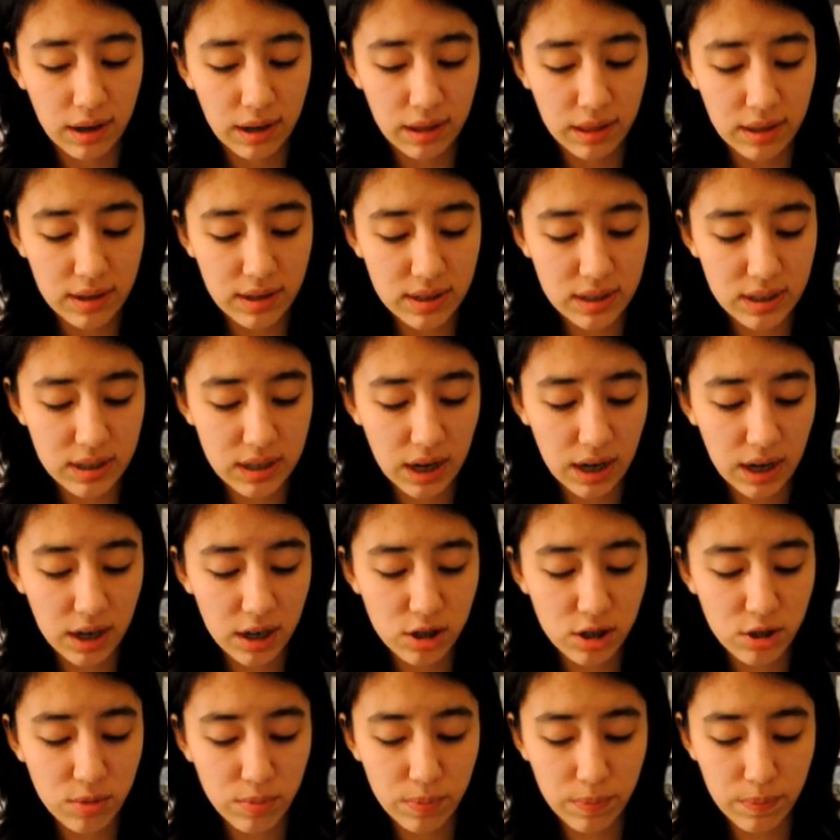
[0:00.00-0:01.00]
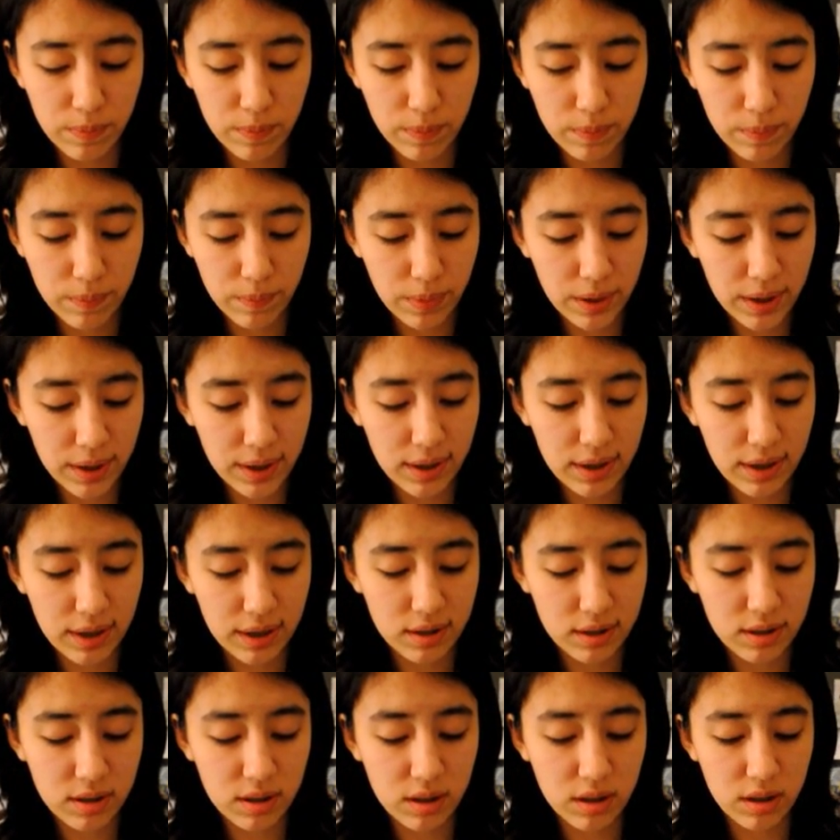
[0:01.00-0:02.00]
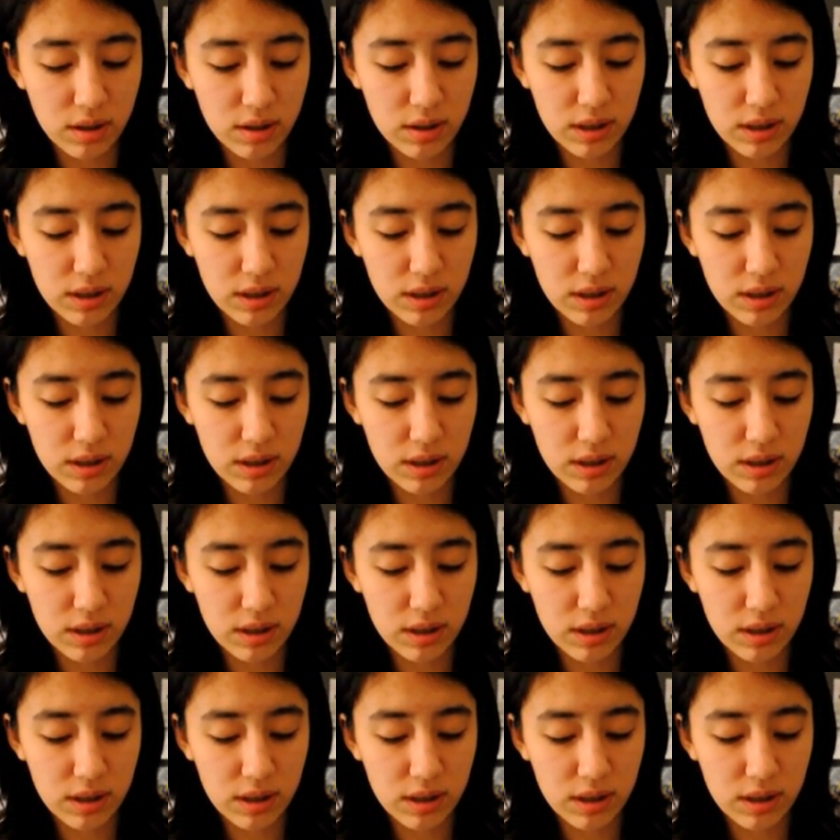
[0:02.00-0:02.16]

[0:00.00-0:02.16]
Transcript: The desire to be next to the